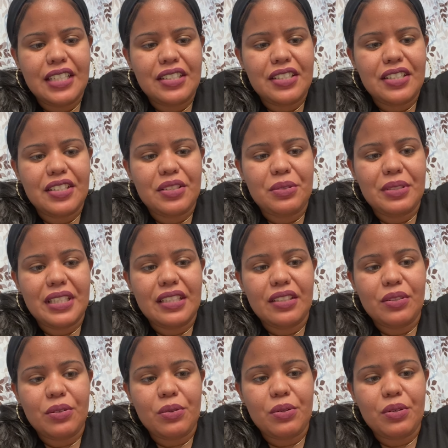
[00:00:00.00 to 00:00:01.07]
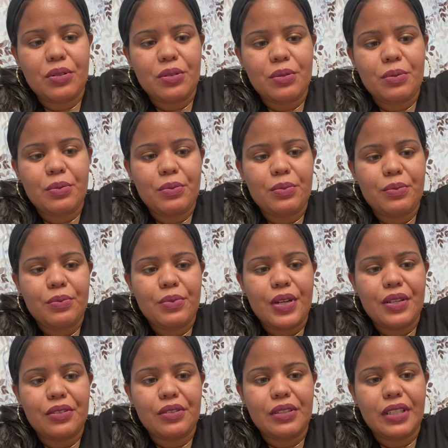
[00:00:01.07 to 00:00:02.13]
Could use any oil,
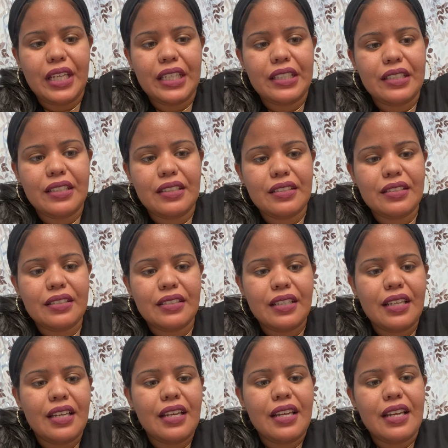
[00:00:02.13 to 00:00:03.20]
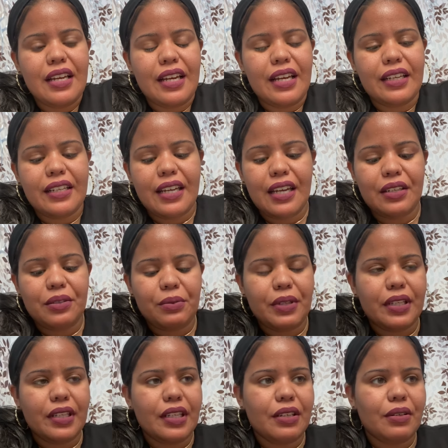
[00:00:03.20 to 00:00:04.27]
rather your likings. I kind of
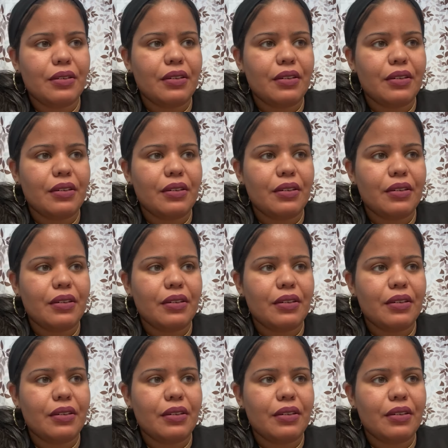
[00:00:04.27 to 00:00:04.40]
ran out.